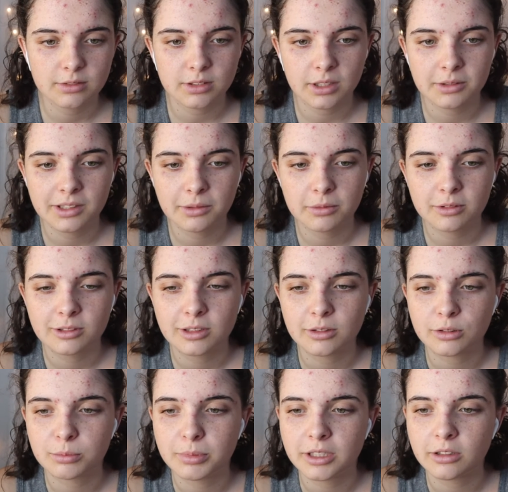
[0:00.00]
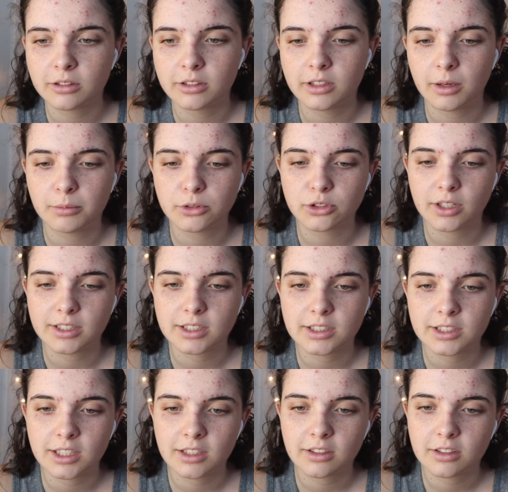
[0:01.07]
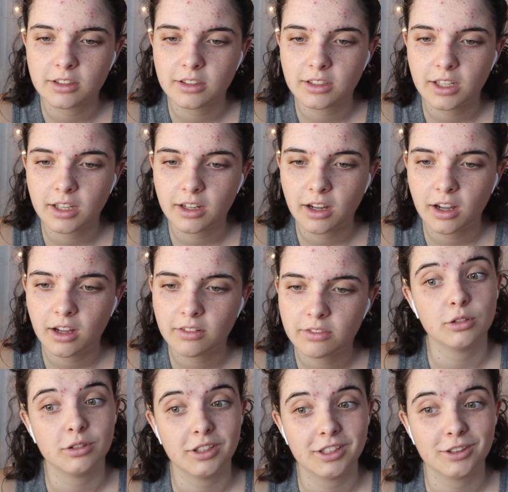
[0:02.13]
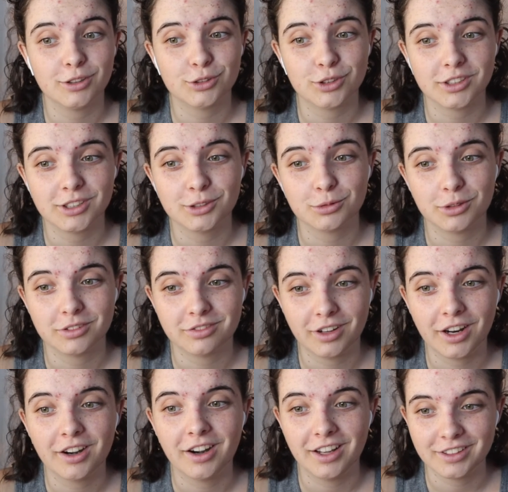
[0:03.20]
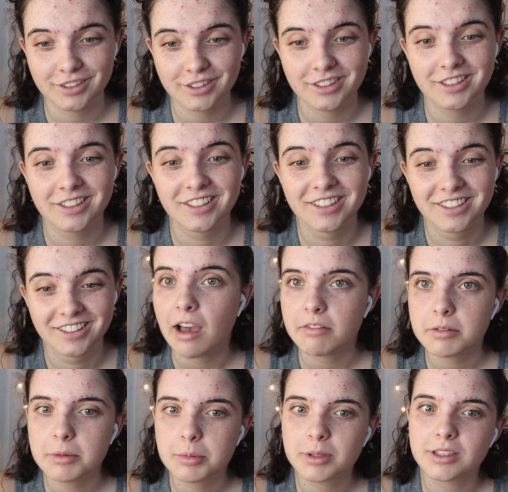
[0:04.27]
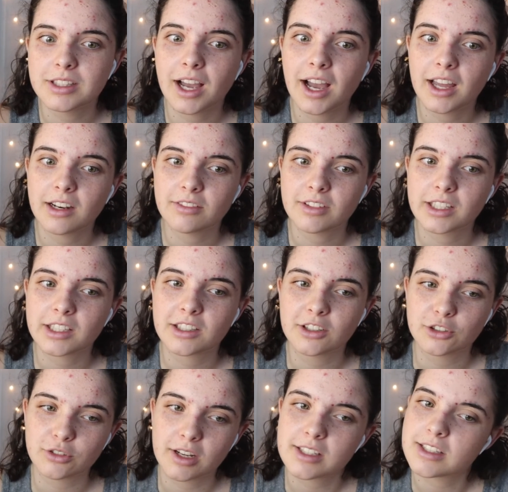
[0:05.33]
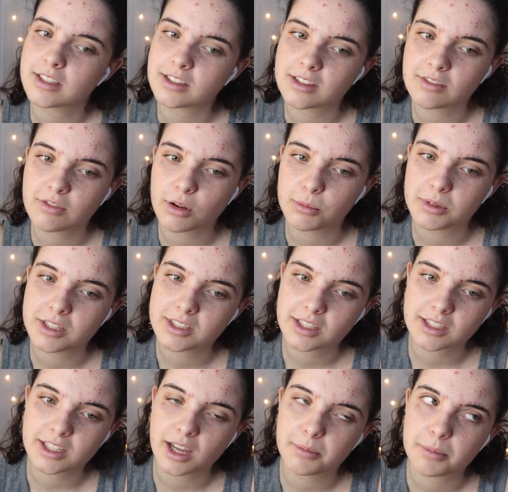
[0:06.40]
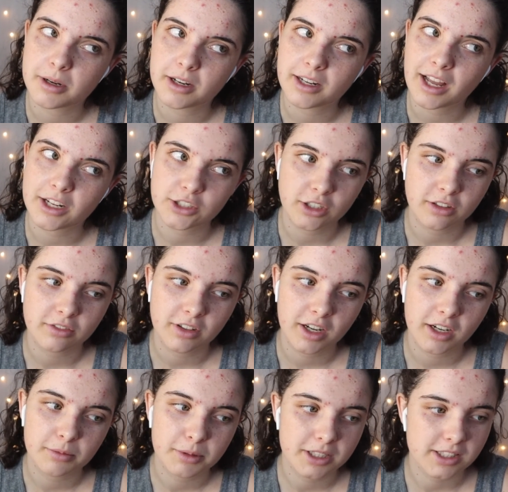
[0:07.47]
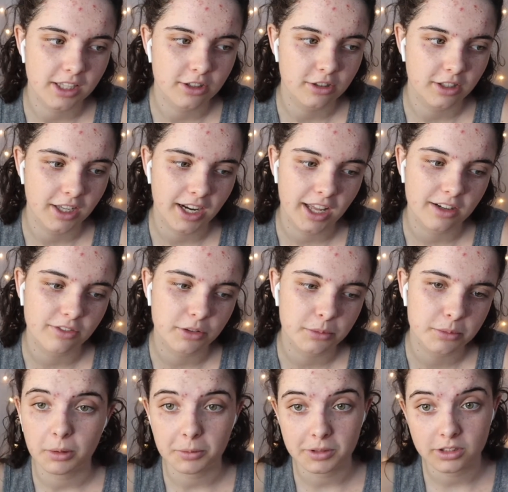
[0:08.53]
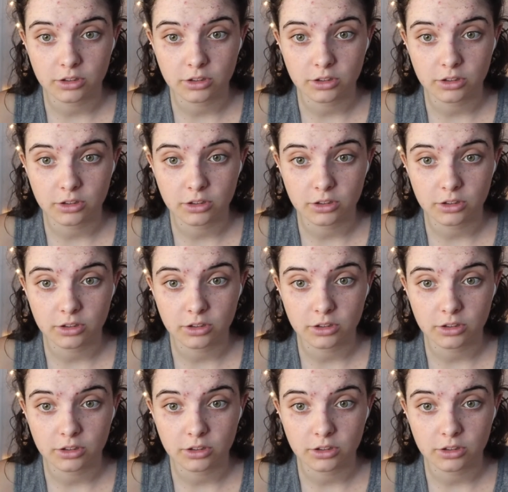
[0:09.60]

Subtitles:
Was that when they wore those big old dumb dresses that you couldn't take off? So like, those dresses were a fire hazard? How many people died of like their dresses from this like time period catching on fire because they couldn't get out of them? Probably a